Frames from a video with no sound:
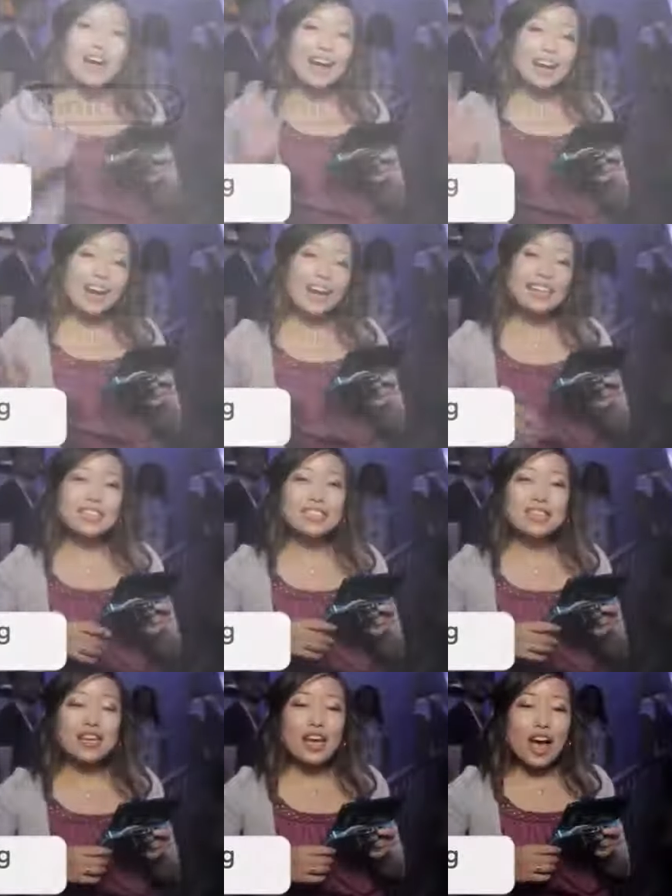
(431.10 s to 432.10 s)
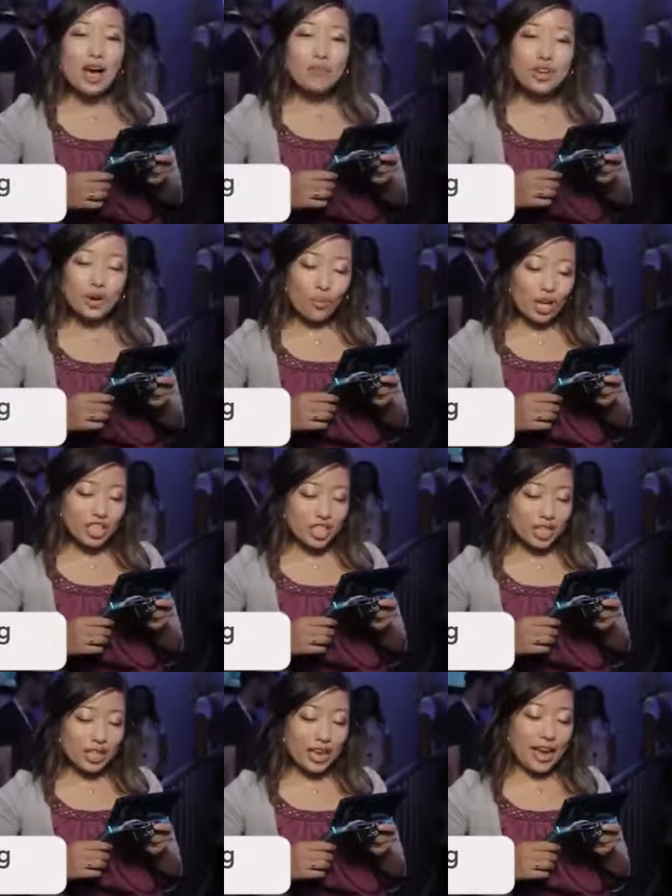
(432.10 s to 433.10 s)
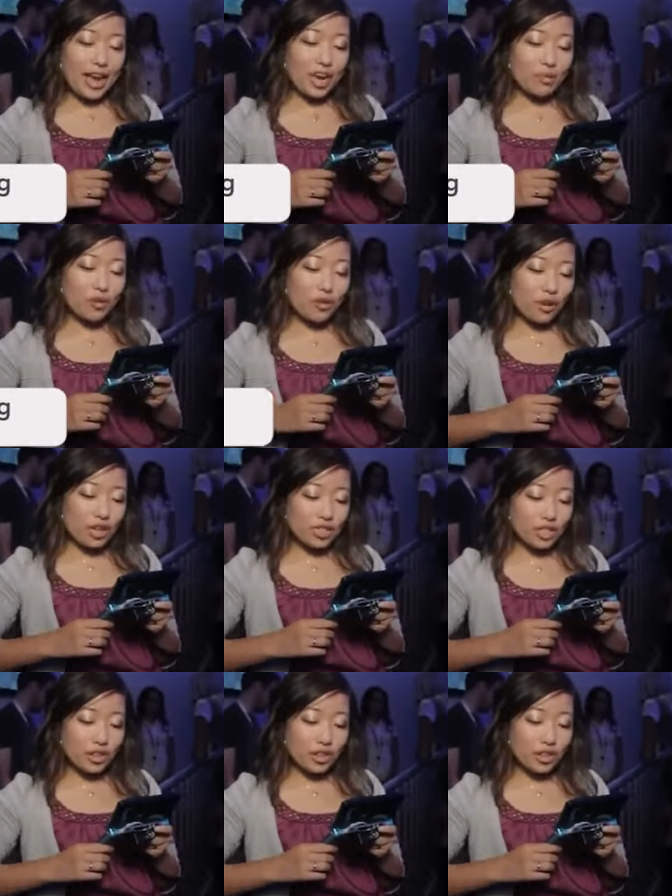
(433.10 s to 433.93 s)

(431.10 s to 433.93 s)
Hi, guys. I'm here watching the Animal Crossing